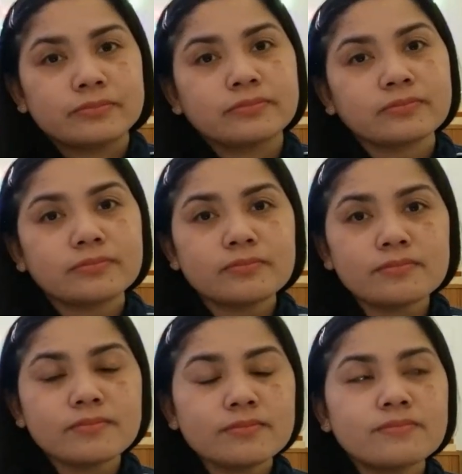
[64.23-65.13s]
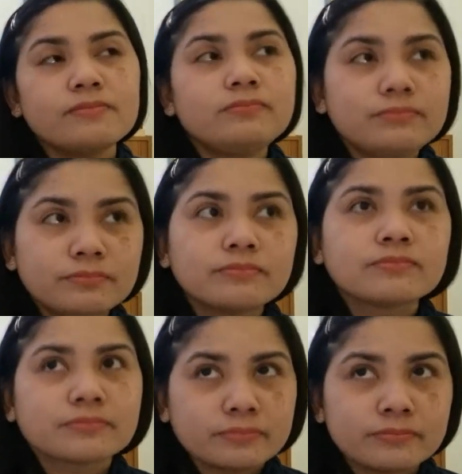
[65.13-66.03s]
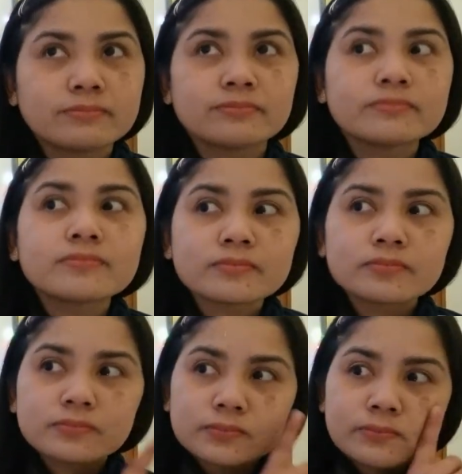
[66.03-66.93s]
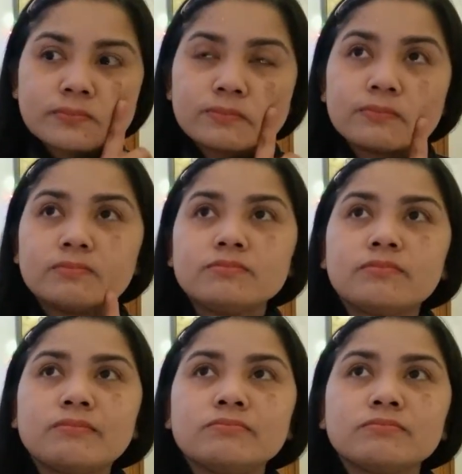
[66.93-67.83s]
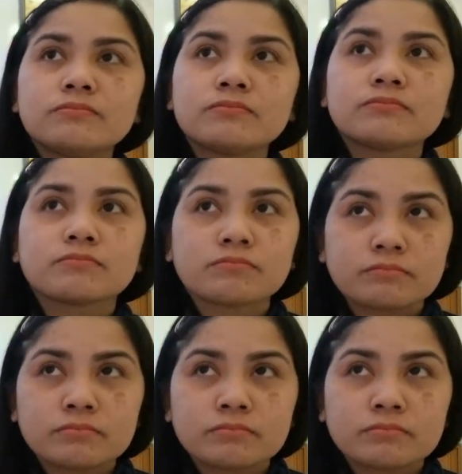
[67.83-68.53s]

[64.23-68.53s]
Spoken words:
No words are spoken by the person on screen.